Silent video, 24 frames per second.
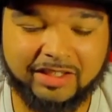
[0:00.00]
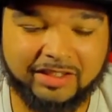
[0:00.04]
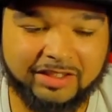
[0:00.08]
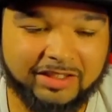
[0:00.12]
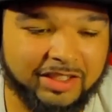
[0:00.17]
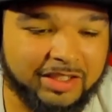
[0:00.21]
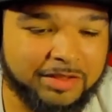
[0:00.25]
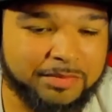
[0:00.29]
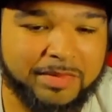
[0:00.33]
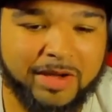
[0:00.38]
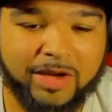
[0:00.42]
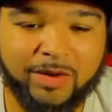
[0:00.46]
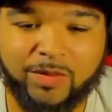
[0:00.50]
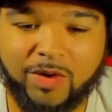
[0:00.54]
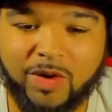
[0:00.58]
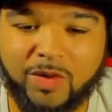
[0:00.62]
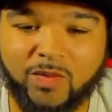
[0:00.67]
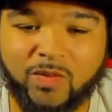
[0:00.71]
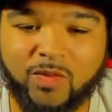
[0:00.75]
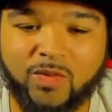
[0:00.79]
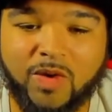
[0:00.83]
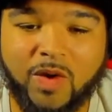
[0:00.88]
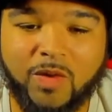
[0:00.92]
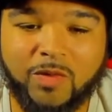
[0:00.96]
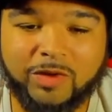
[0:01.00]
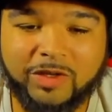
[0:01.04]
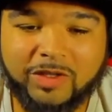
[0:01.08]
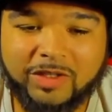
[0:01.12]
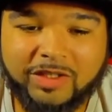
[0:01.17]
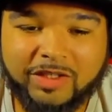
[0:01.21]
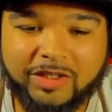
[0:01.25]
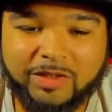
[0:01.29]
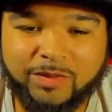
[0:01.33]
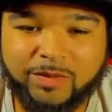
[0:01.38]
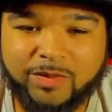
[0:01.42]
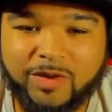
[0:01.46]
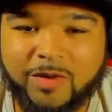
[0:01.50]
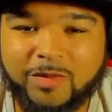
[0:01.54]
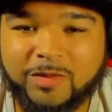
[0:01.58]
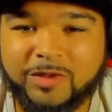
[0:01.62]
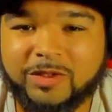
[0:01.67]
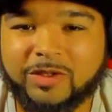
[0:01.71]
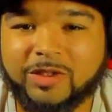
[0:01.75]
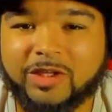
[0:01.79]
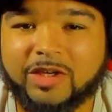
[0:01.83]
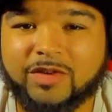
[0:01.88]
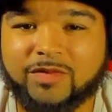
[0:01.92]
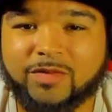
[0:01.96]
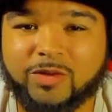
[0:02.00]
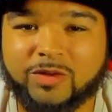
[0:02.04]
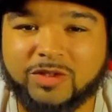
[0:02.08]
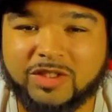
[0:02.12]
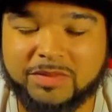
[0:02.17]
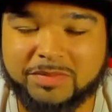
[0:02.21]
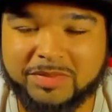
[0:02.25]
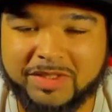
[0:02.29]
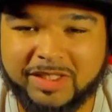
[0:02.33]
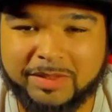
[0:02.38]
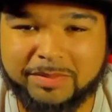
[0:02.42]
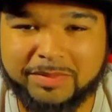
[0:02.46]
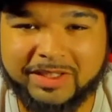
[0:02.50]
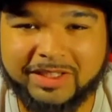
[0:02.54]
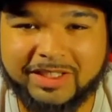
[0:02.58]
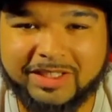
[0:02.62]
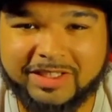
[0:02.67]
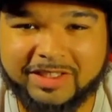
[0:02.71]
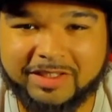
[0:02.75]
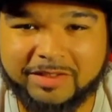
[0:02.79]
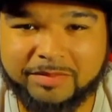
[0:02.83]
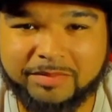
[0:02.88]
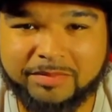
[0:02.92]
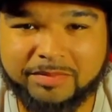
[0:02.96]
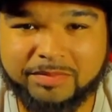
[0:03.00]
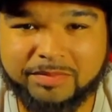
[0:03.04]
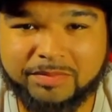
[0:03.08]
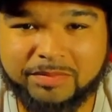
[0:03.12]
look, man, what were you looking for? Some symbolism?